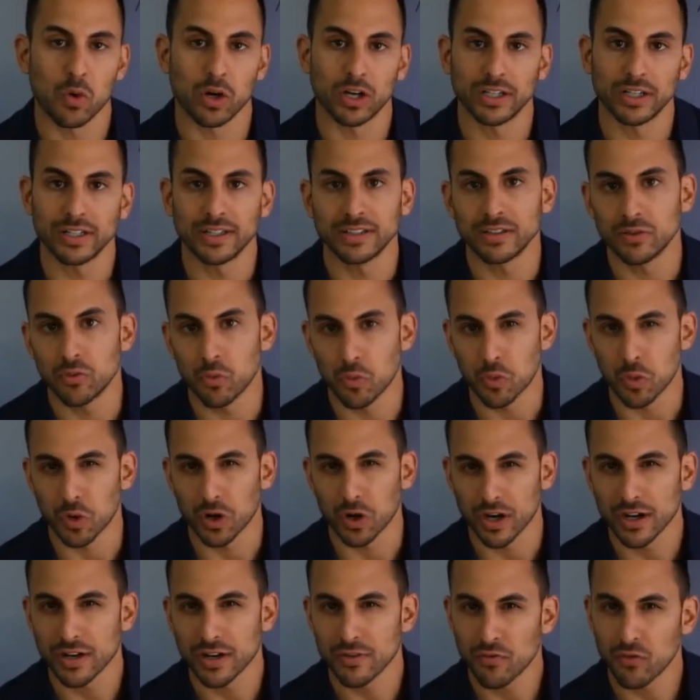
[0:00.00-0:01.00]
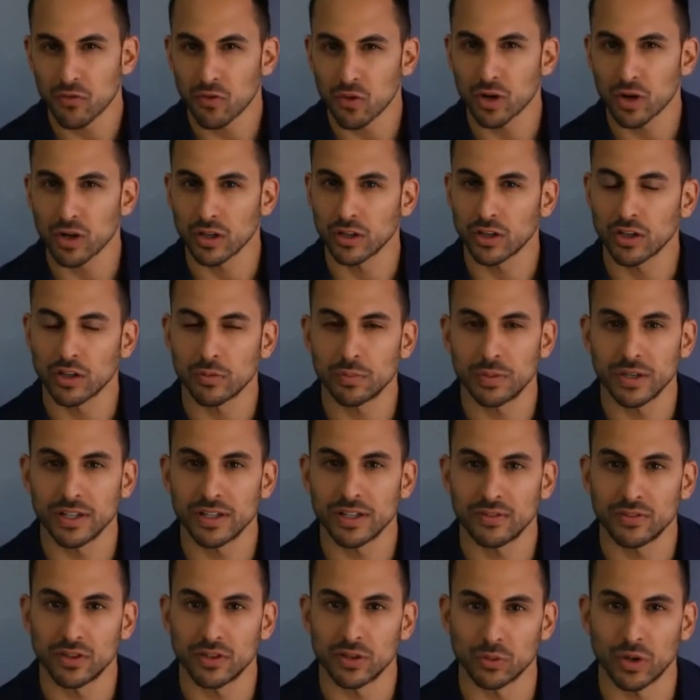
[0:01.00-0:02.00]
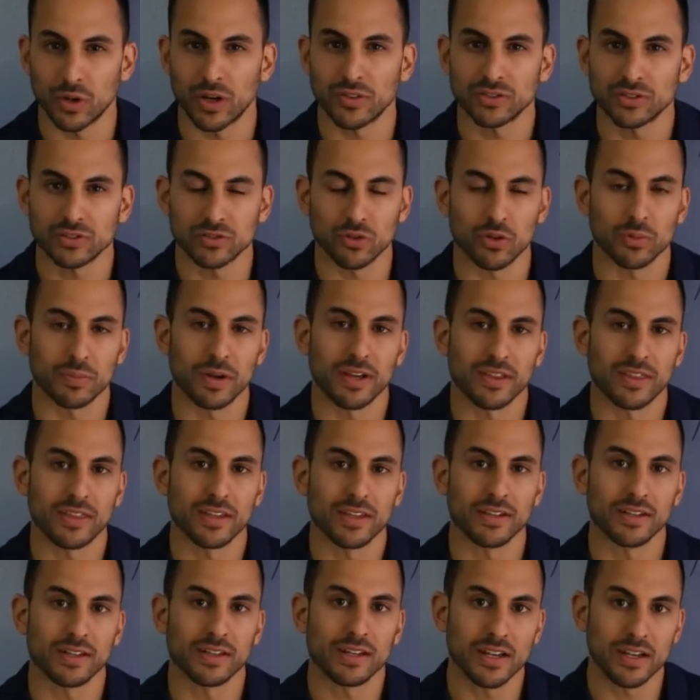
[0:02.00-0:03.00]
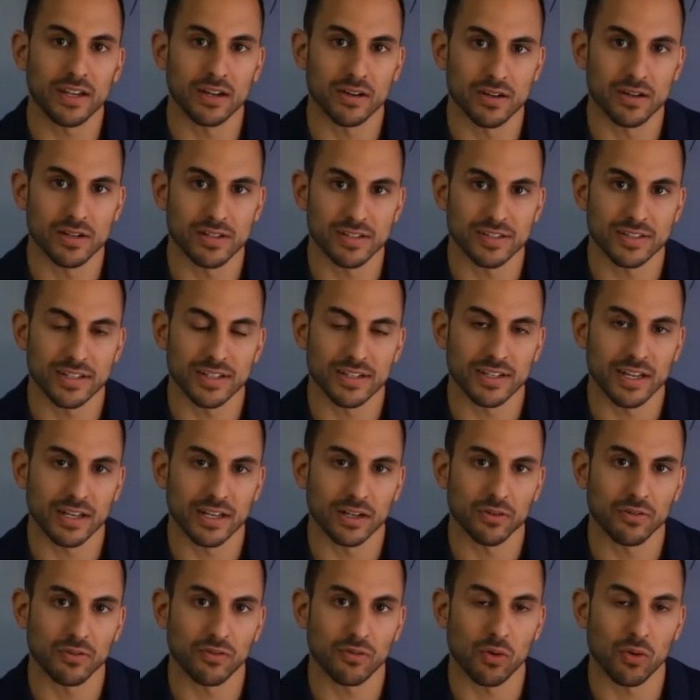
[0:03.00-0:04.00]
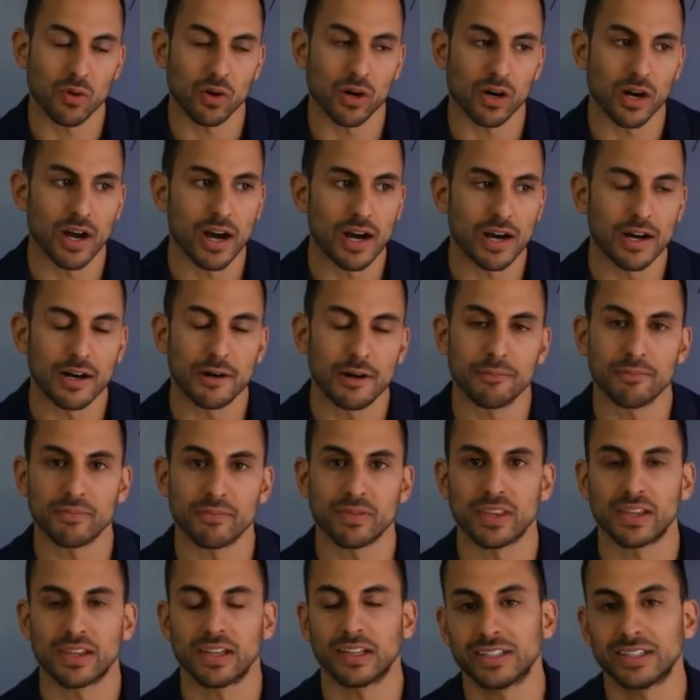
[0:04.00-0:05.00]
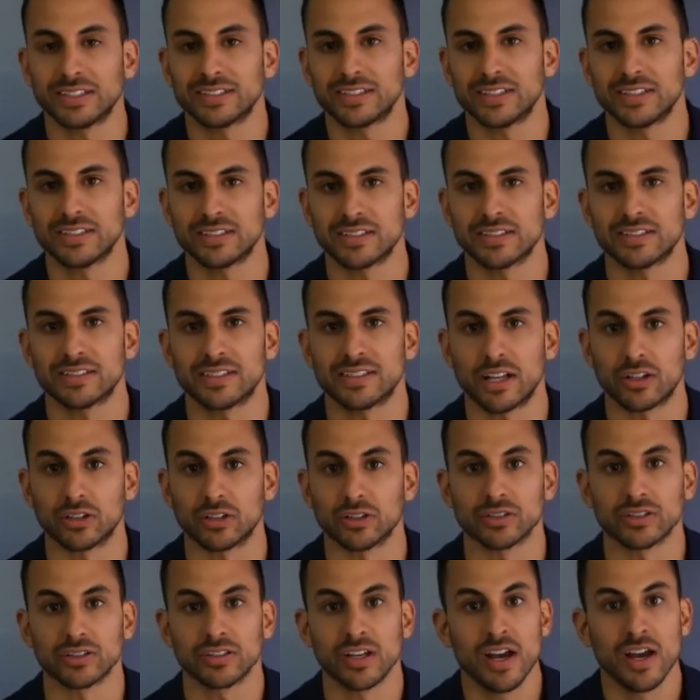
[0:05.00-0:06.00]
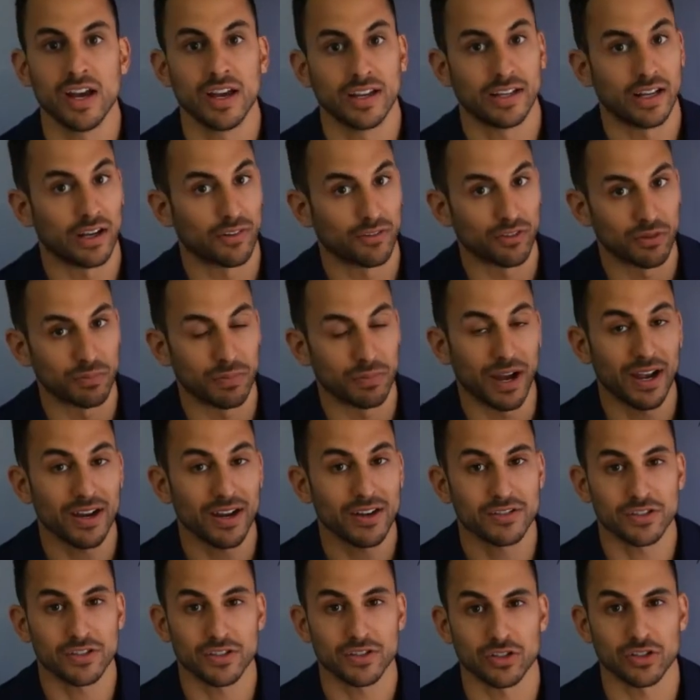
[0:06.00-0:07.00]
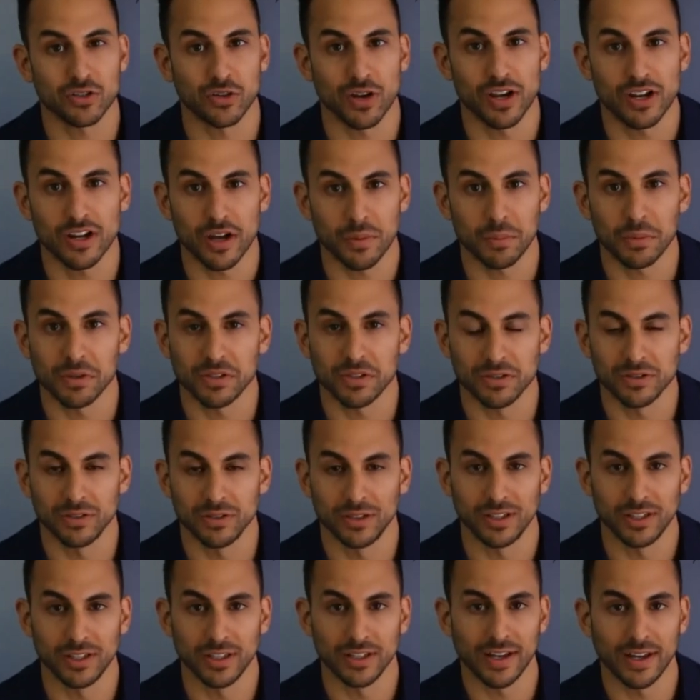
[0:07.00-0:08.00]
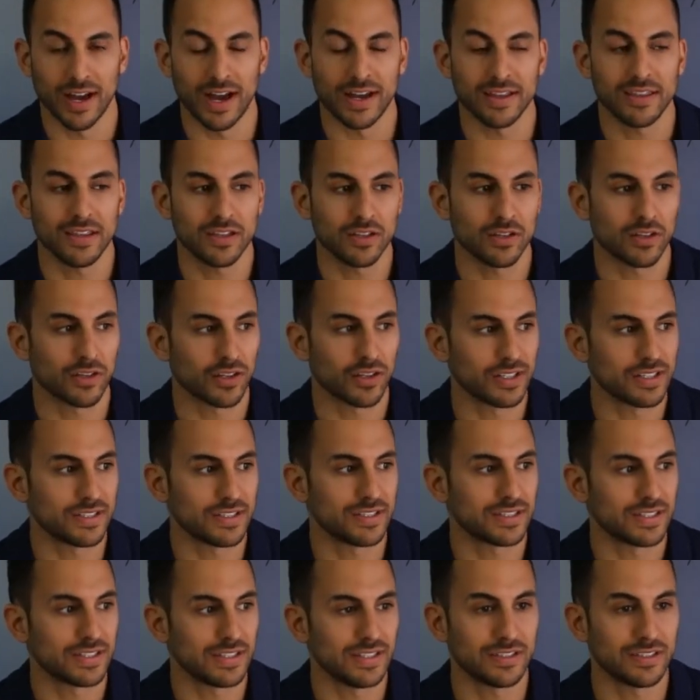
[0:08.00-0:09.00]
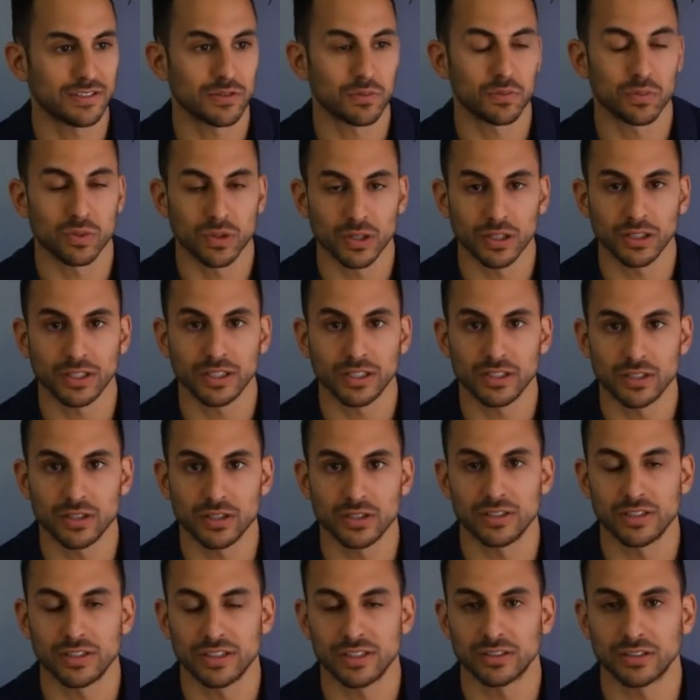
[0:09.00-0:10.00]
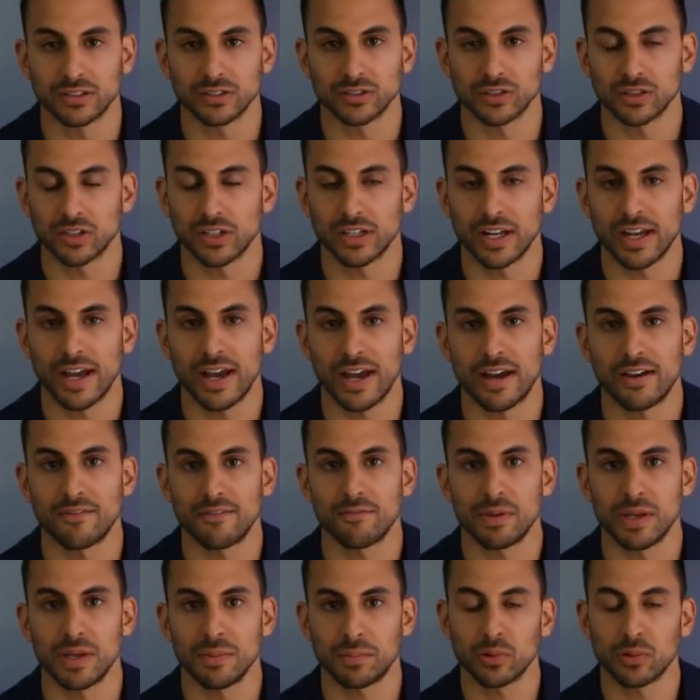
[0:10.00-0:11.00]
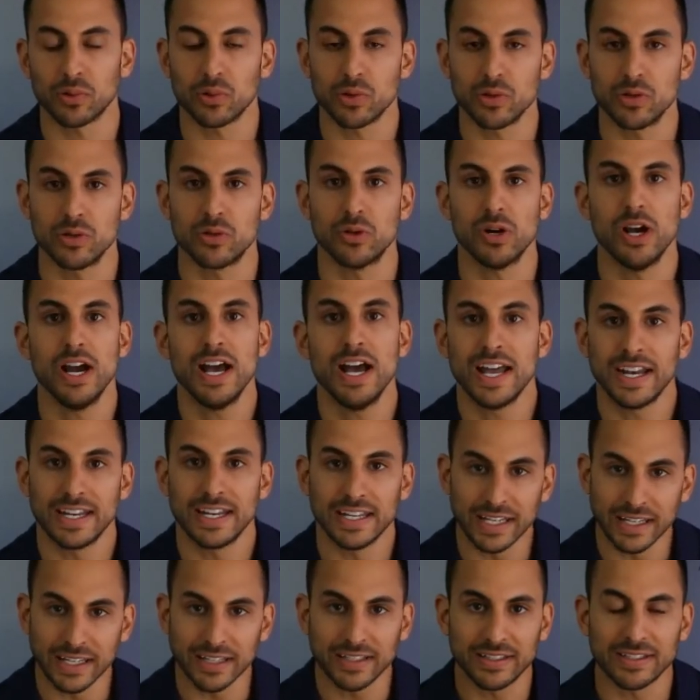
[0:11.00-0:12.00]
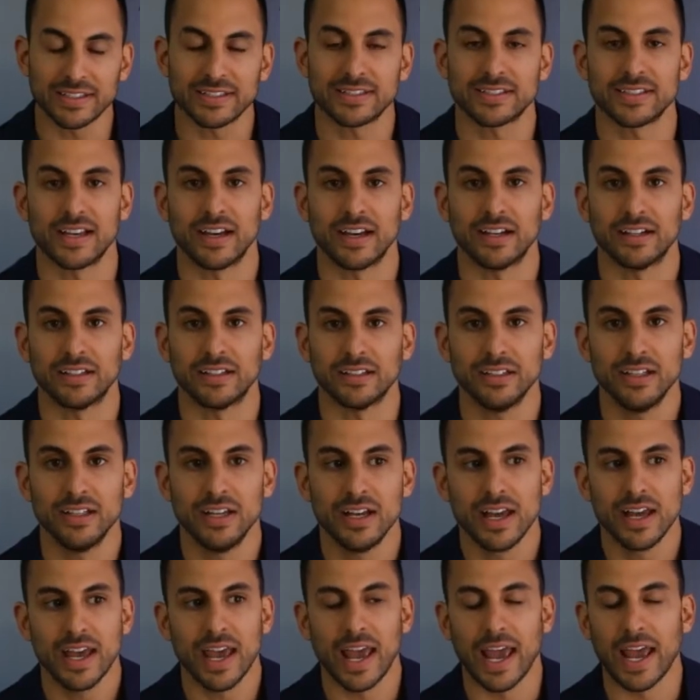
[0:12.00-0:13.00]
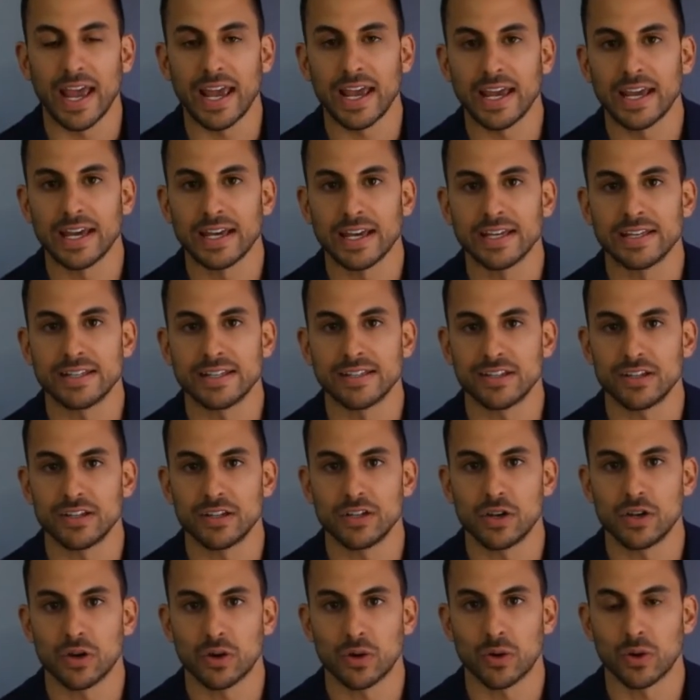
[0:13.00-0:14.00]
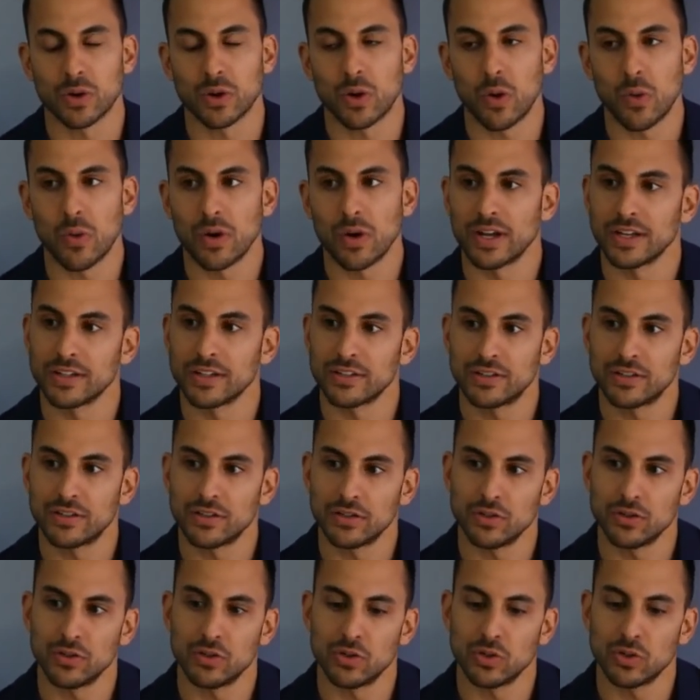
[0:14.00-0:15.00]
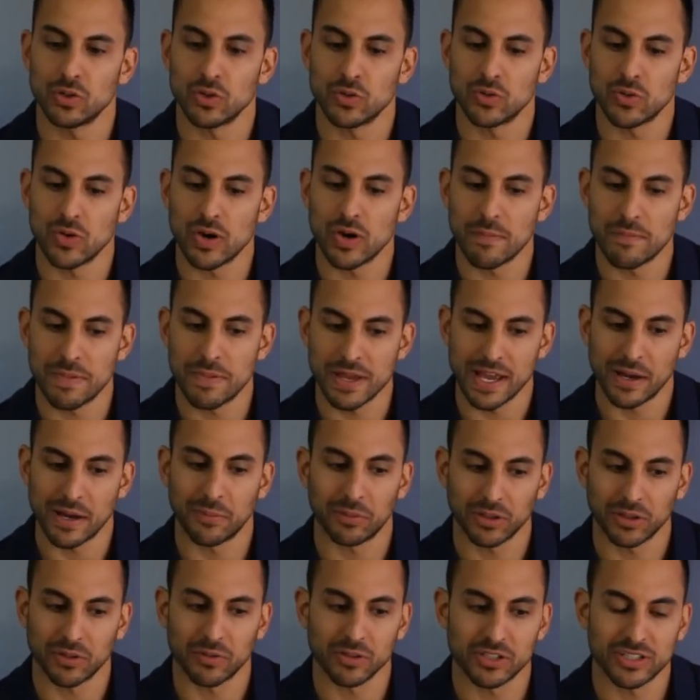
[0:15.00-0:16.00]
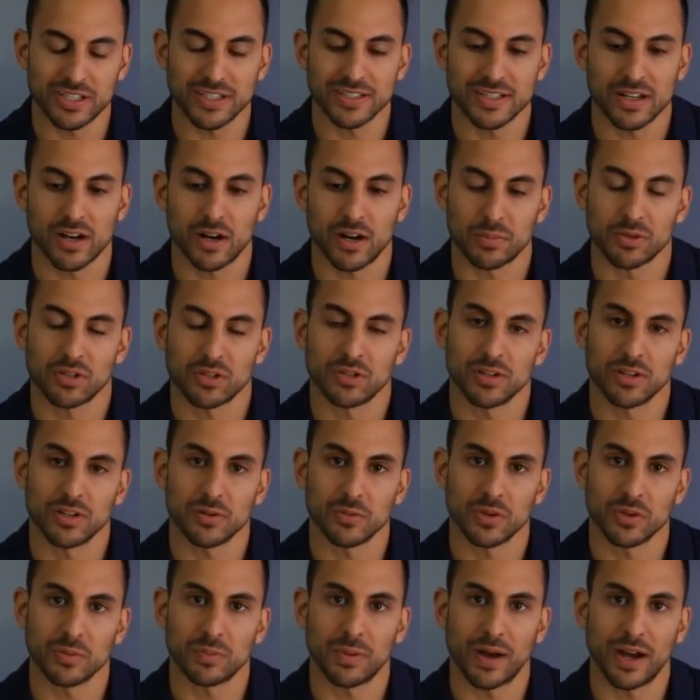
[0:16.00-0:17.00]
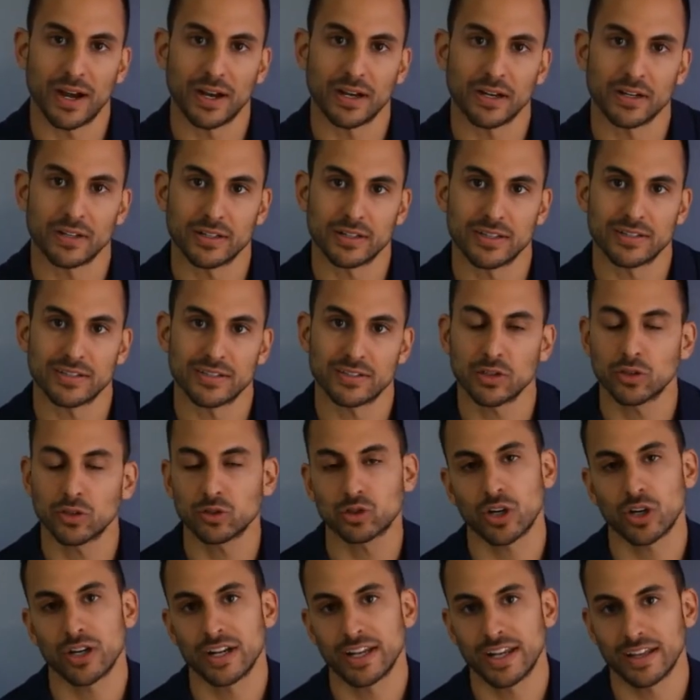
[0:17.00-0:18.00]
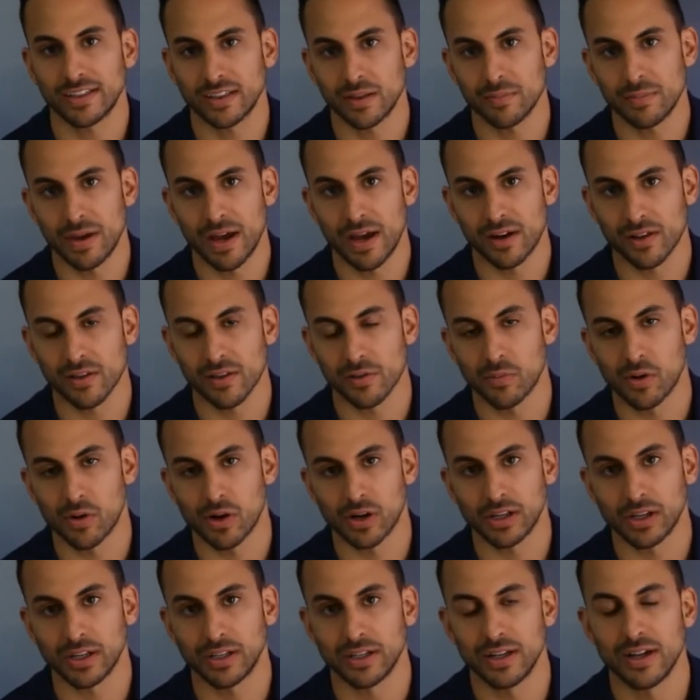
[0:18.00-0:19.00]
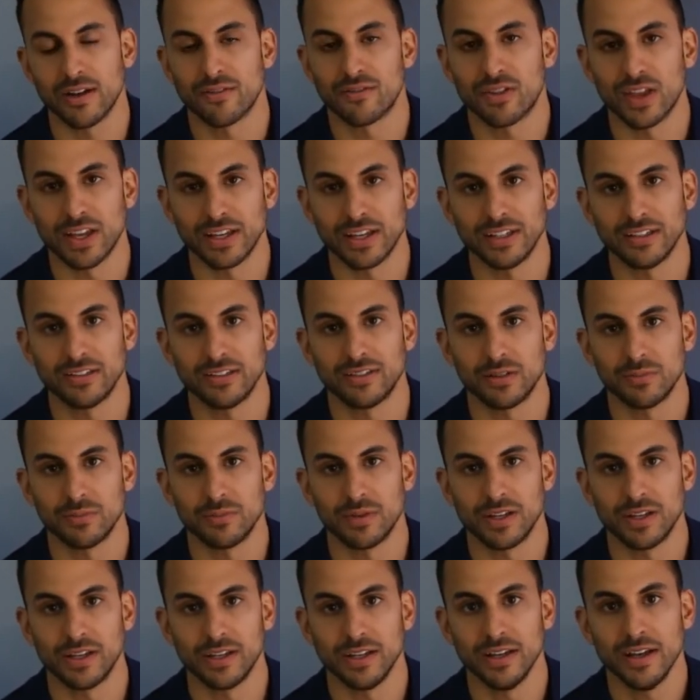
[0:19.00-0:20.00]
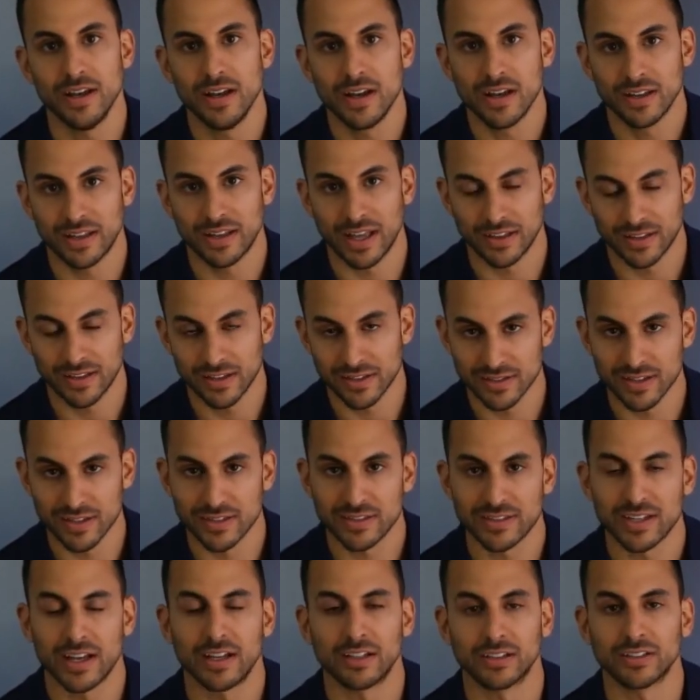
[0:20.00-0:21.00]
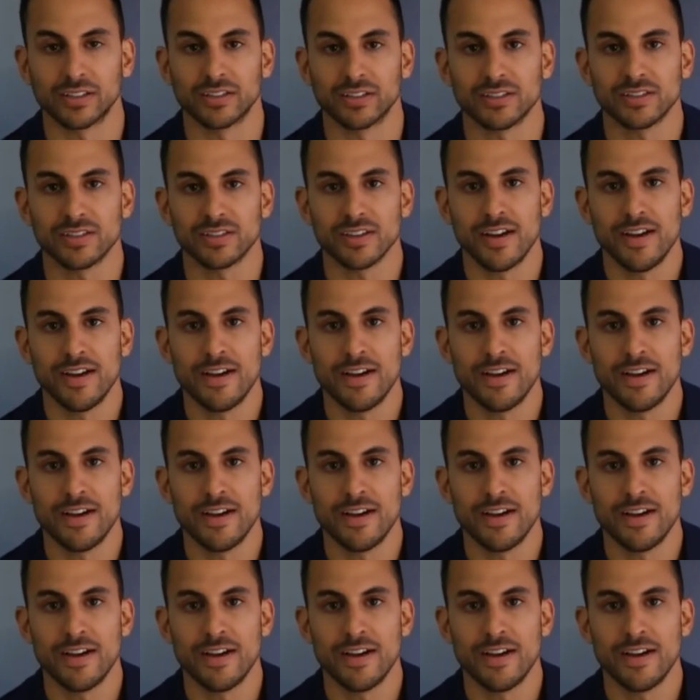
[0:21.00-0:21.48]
in for a little bit of a rough storm, I think, here in San Diego for listings and sellers. Now, for buyers, it's a great opportunity. I think you're going to see some really good deals. You're going to have people who need to sell, and you're going to be able to seize that opportunity with a buyer to still try to get them out of the market if they need to be. That is the sellers.